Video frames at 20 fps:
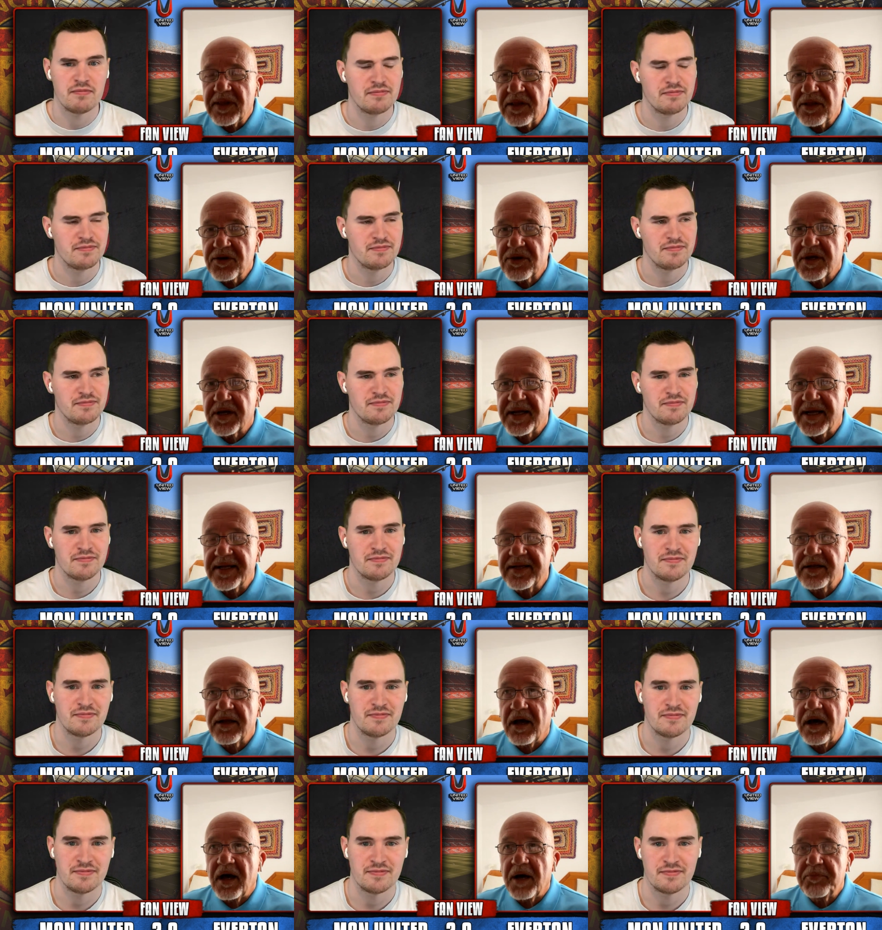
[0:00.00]
Speaker 1: we look at it
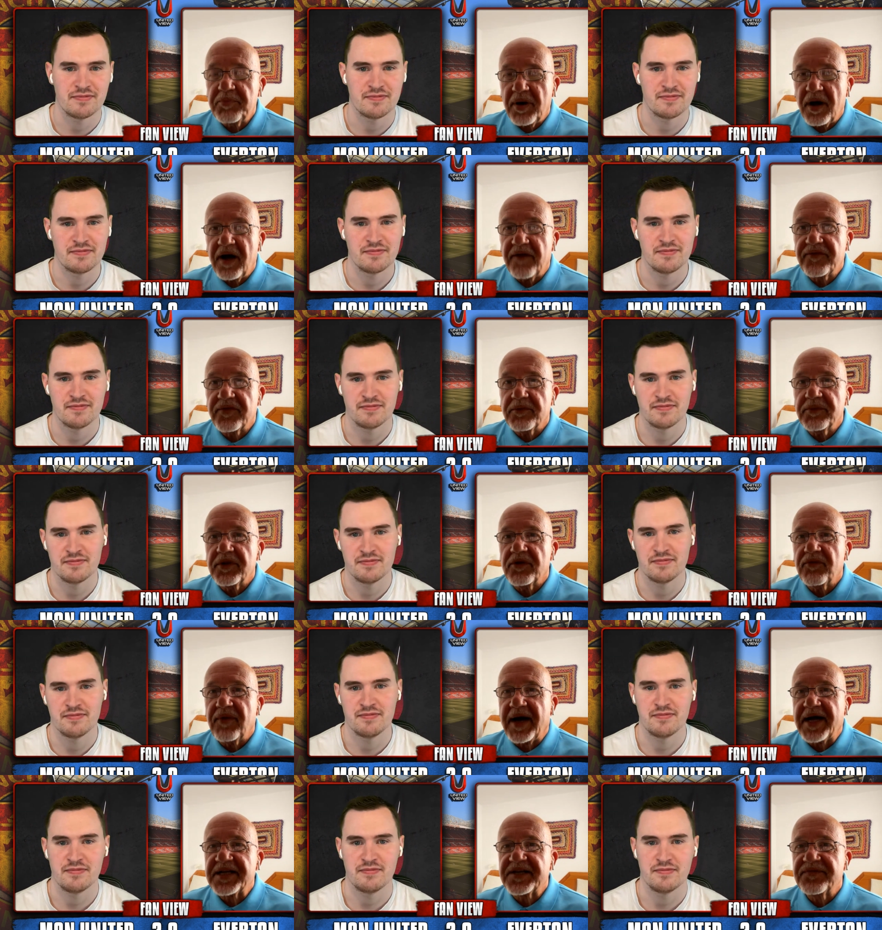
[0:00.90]
now, apart from the
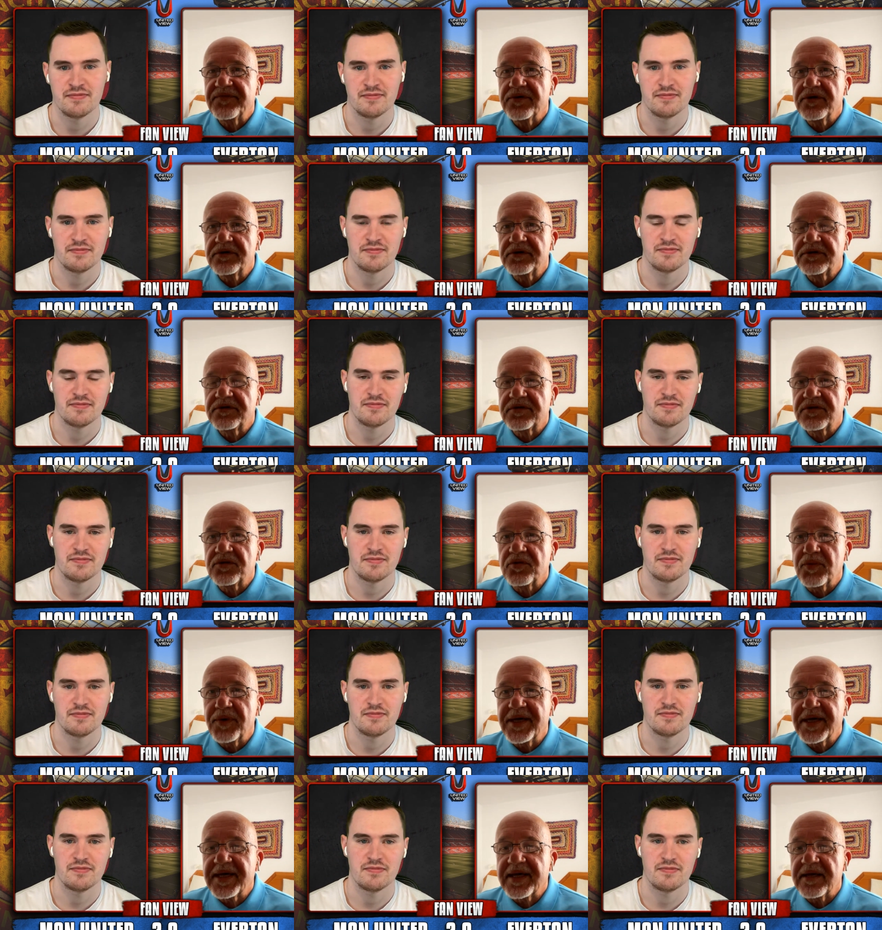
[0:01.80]
Rashford
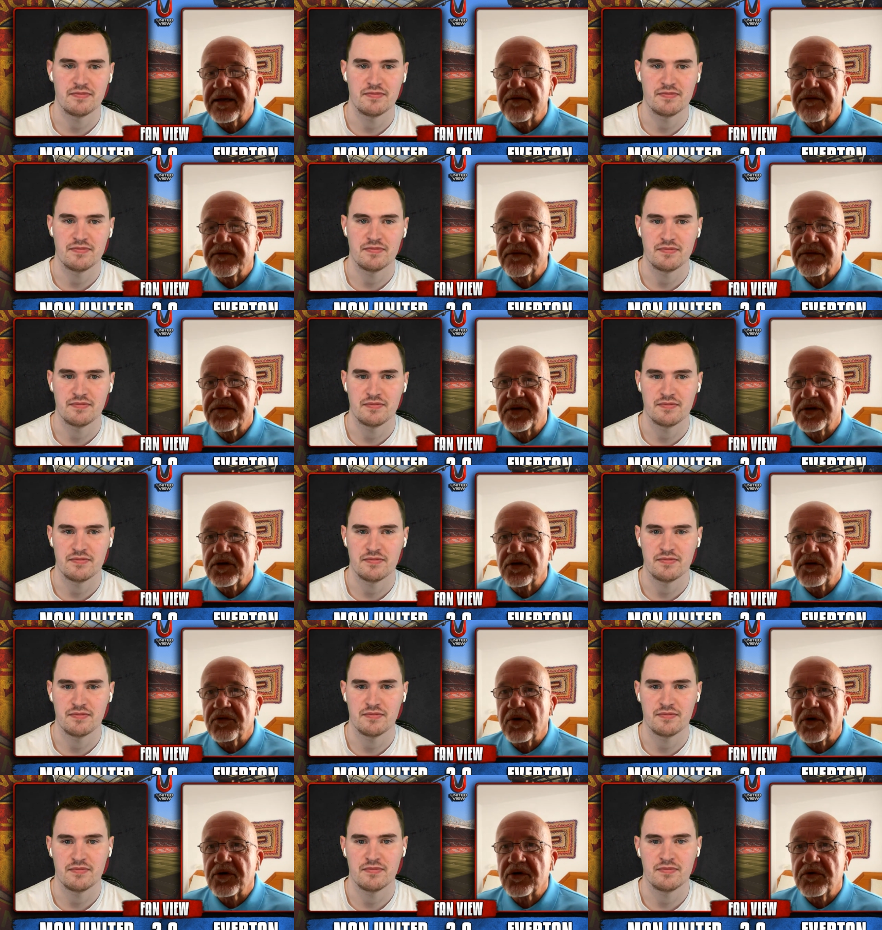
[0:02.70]
tweaking of,
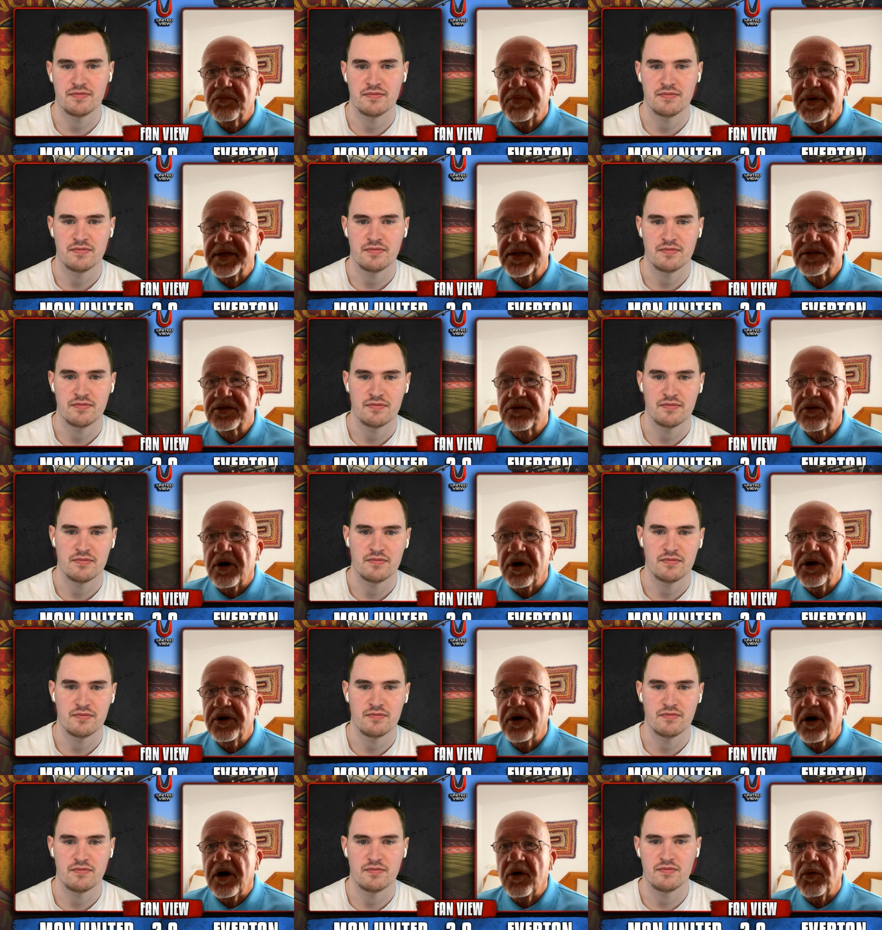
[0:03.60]
what could be his
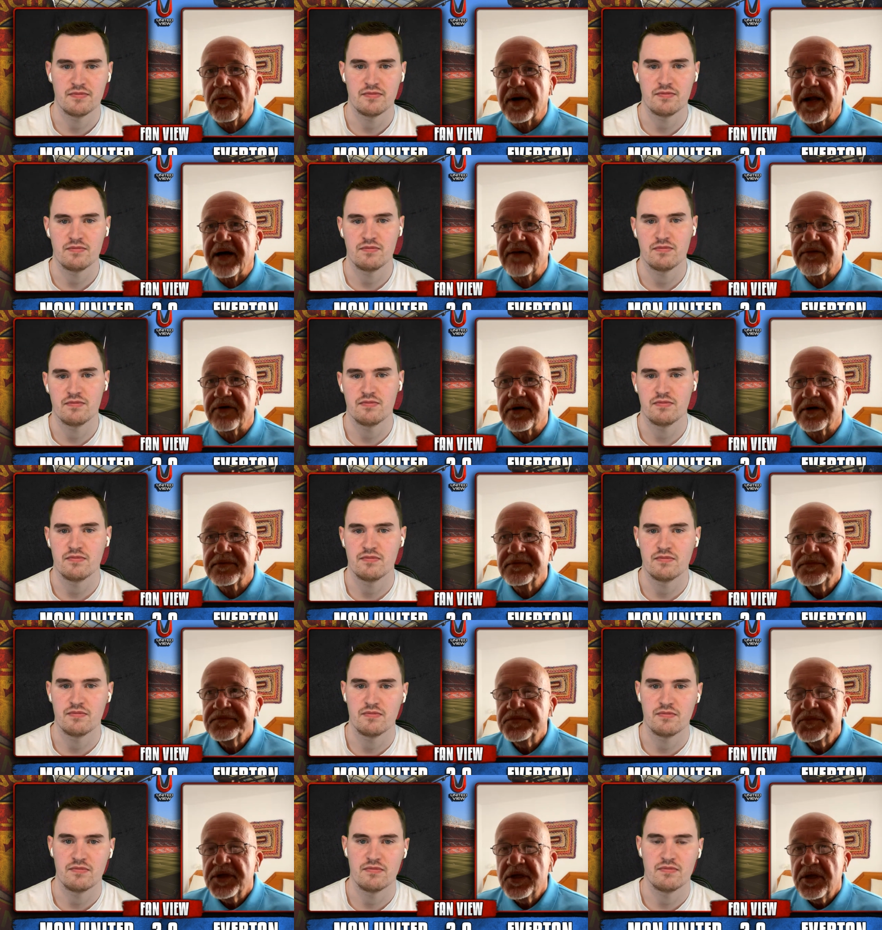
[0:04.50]
groin or whatever,
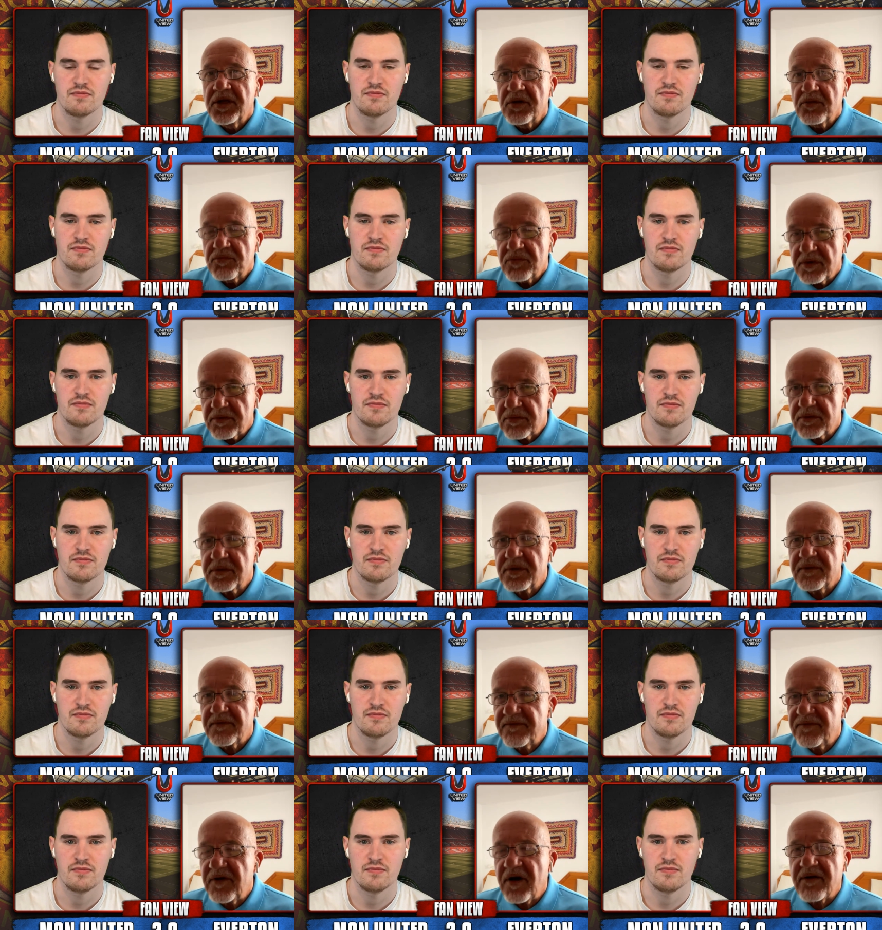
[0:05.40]

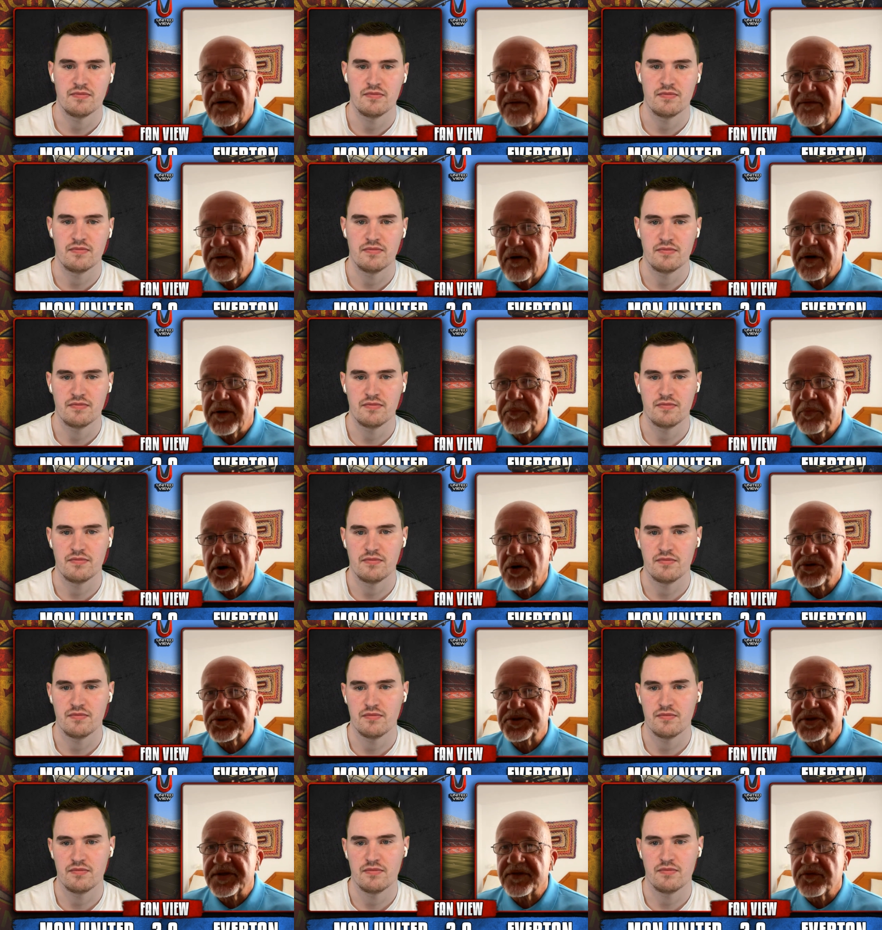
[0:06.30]
very, very
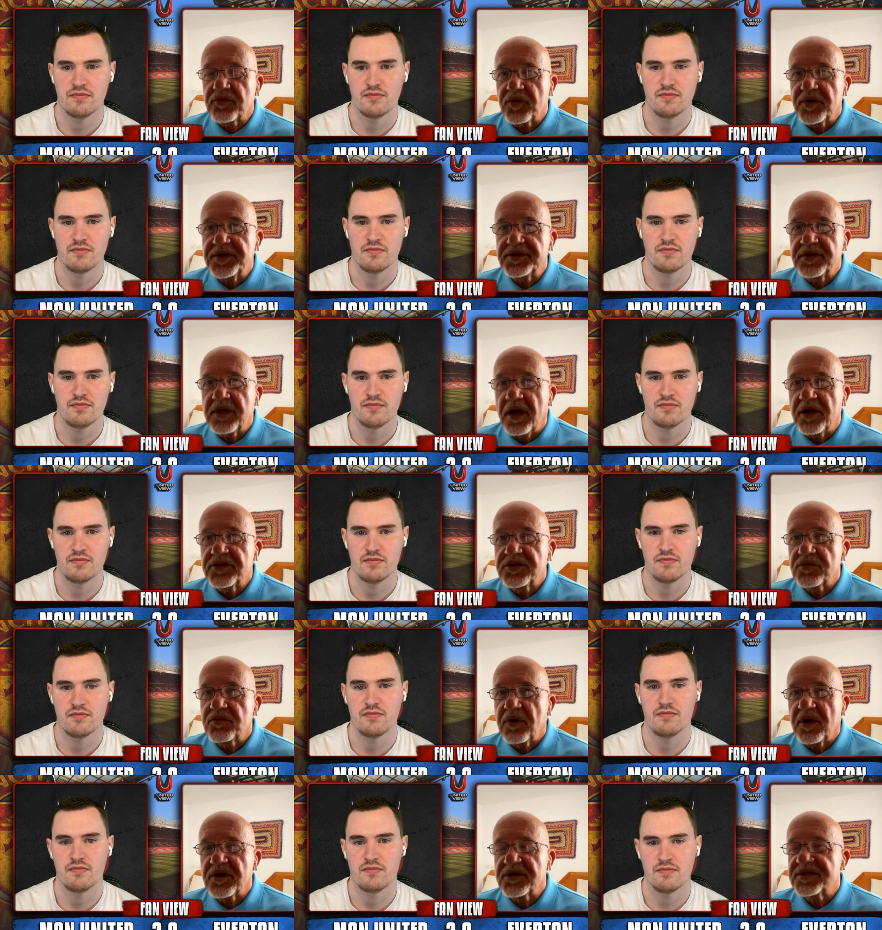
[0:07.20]
positive going down
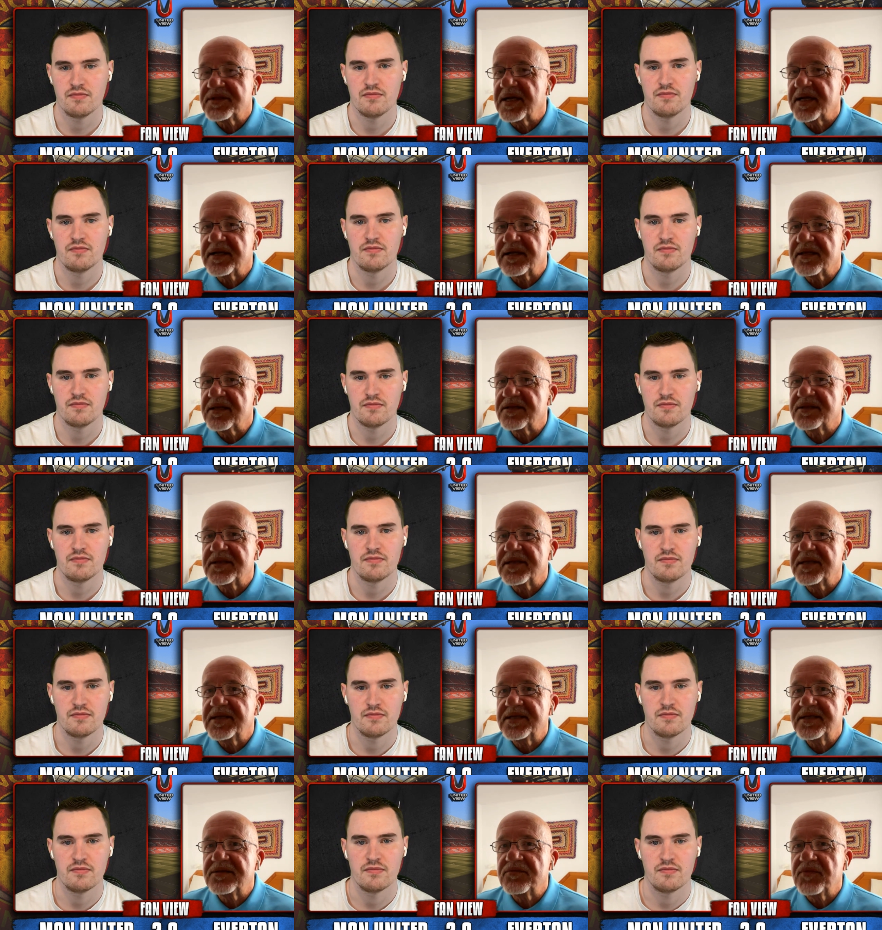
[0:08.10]
towards the end of the
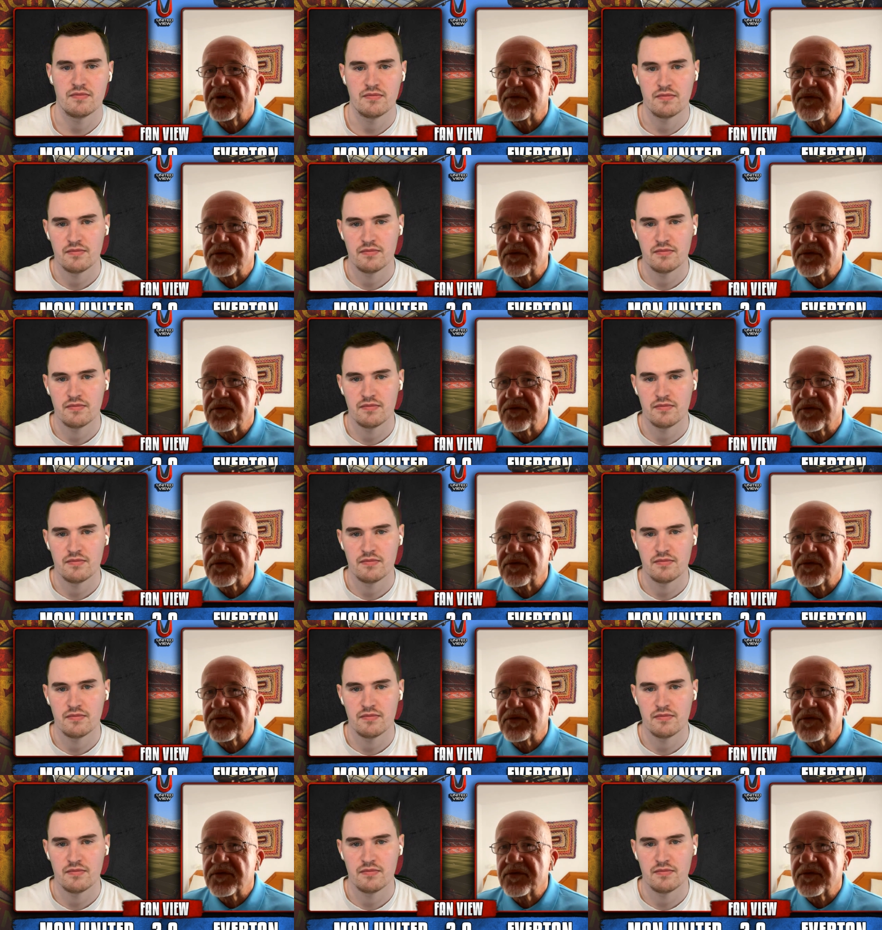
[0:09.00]
season.